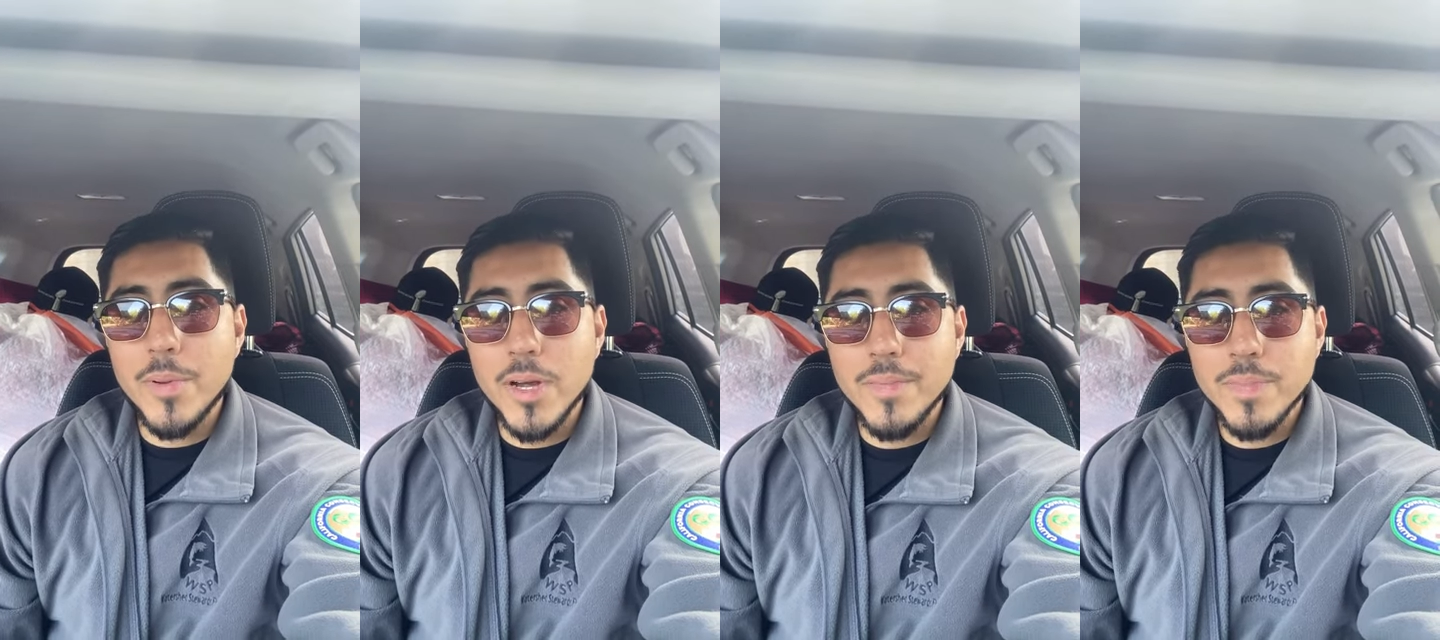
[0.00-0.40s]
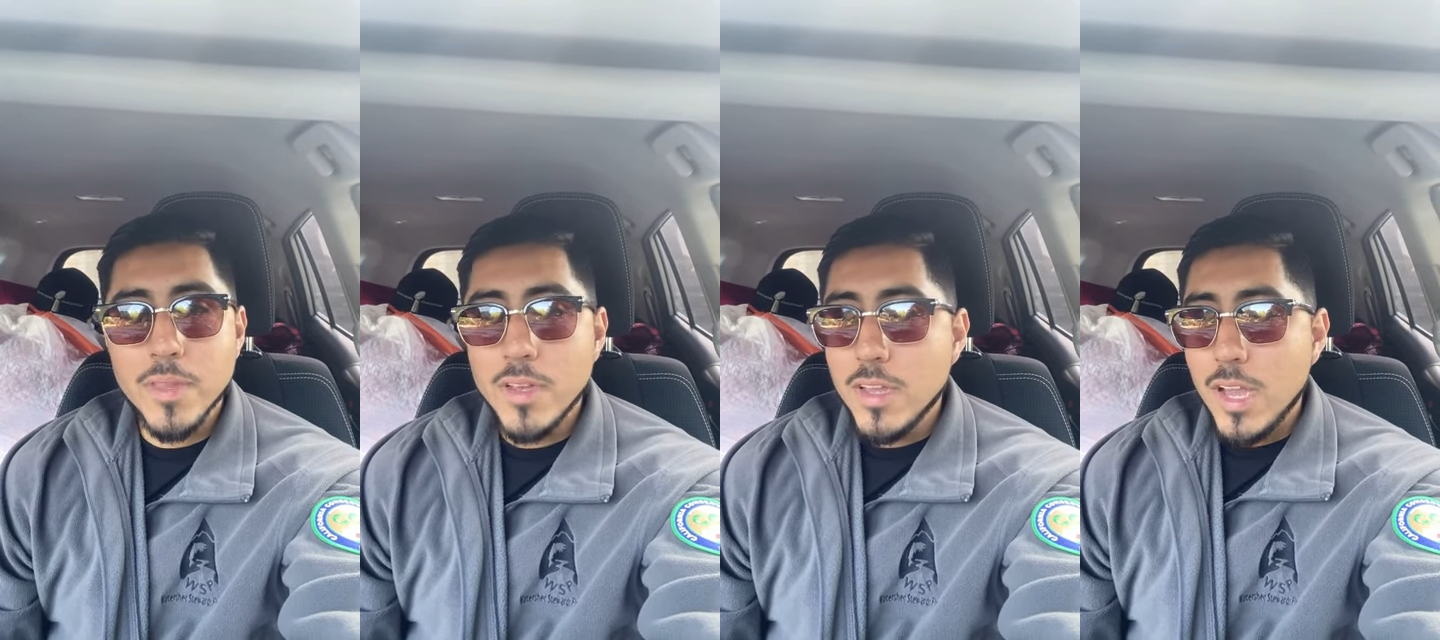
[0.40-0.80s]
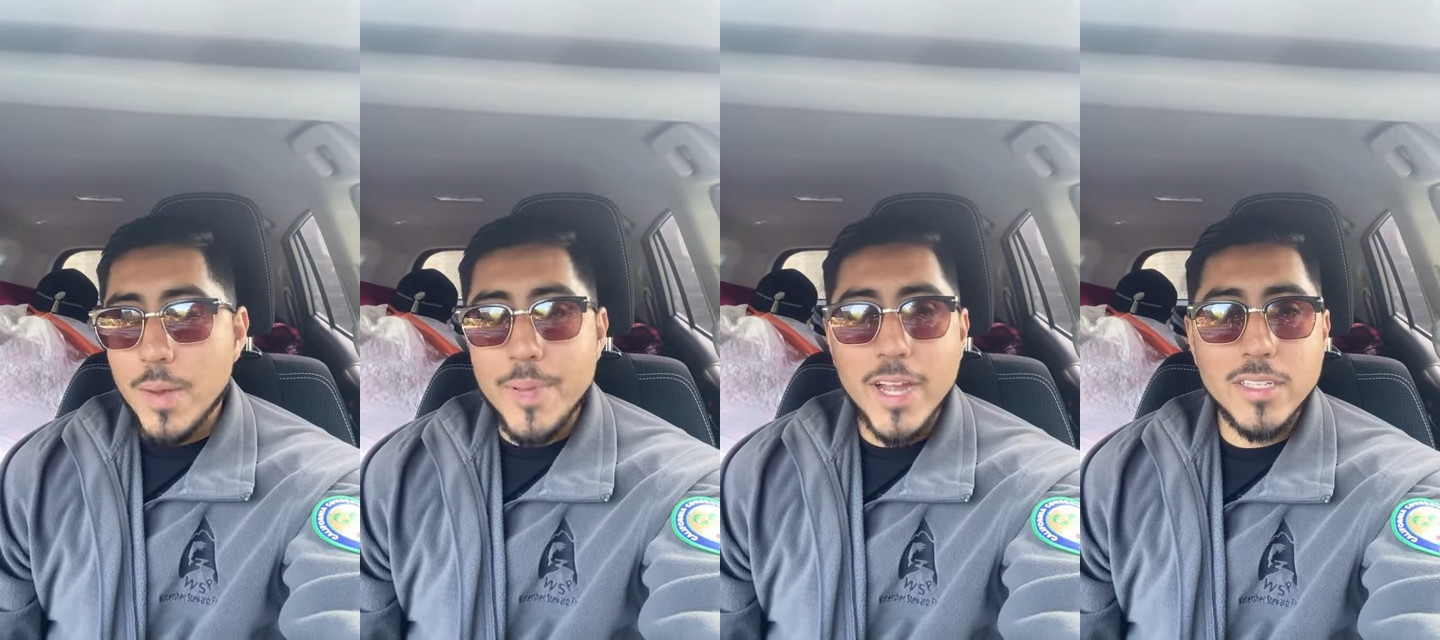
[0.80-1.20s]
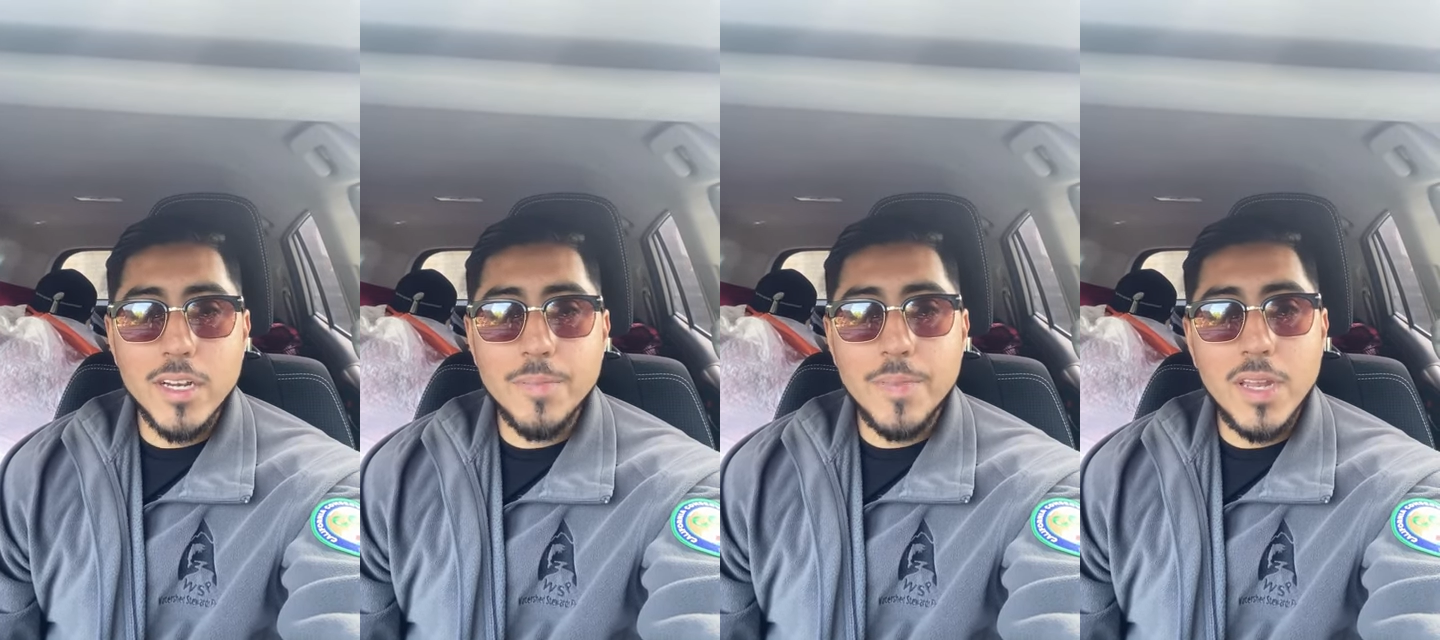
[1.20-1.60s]
But I'm packed
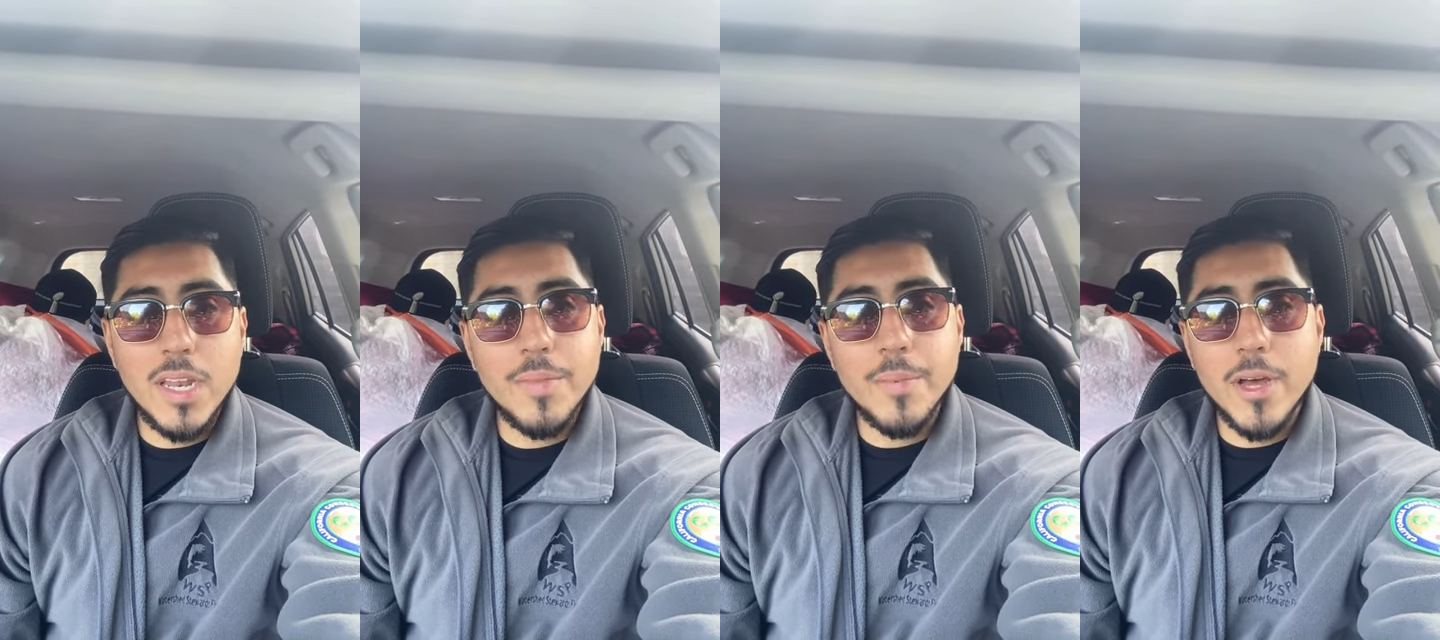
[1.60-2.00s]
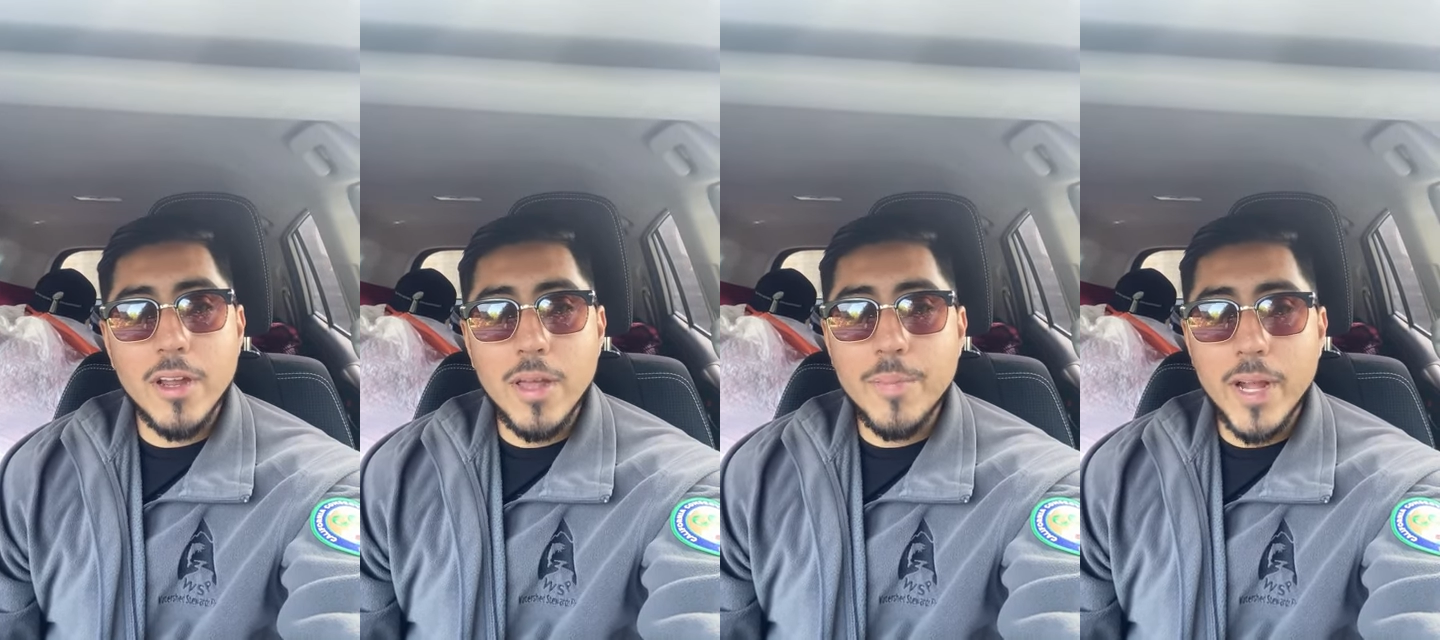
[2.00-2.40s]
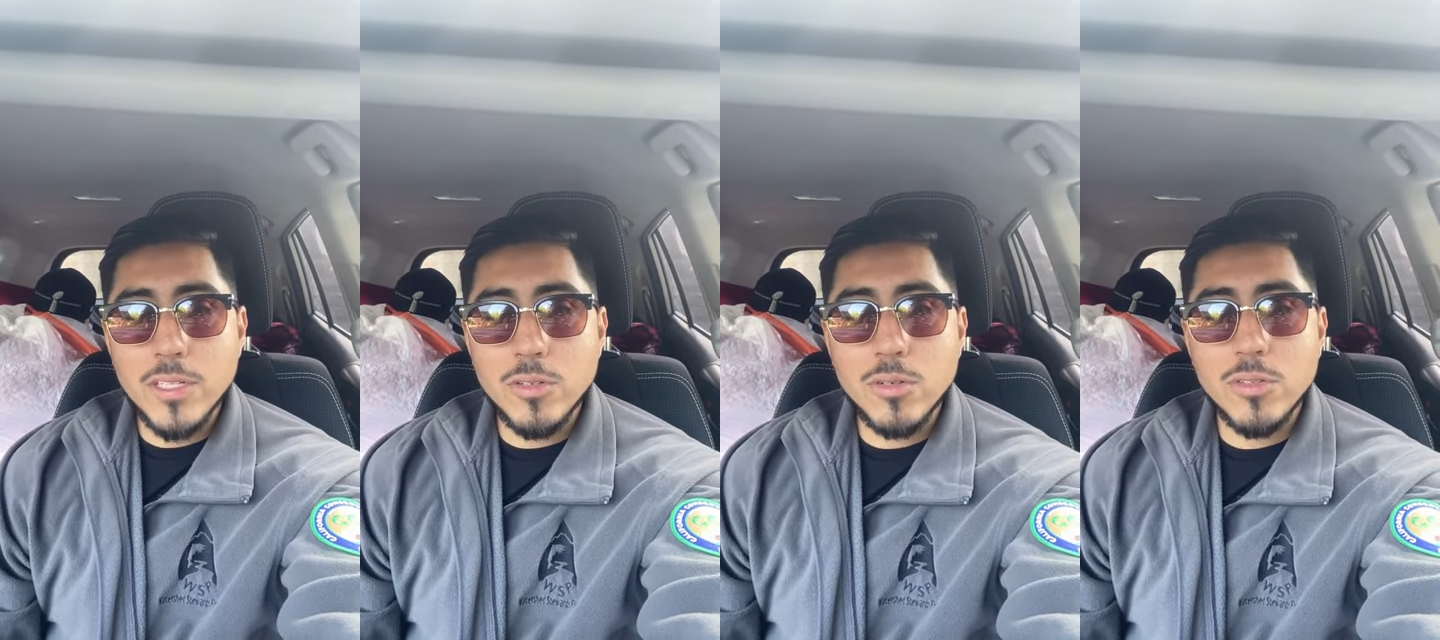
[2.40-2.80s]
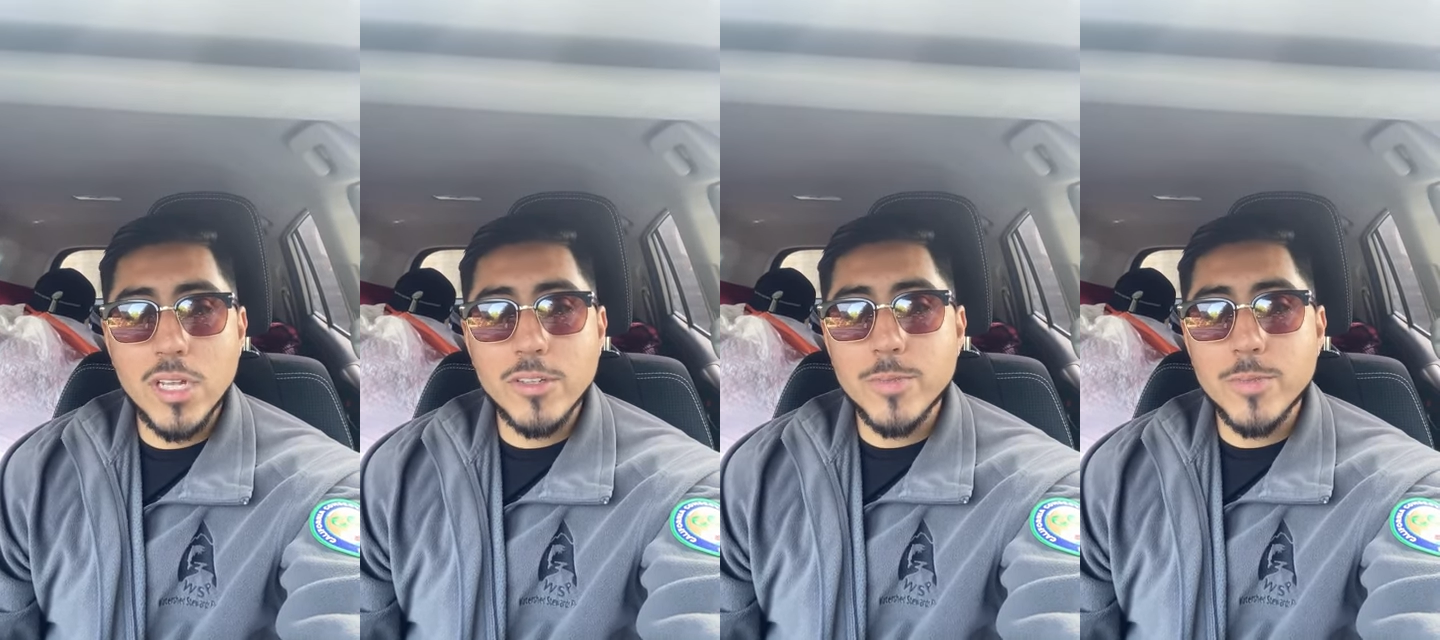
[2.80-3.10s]
up and I'm about to head back to San Luis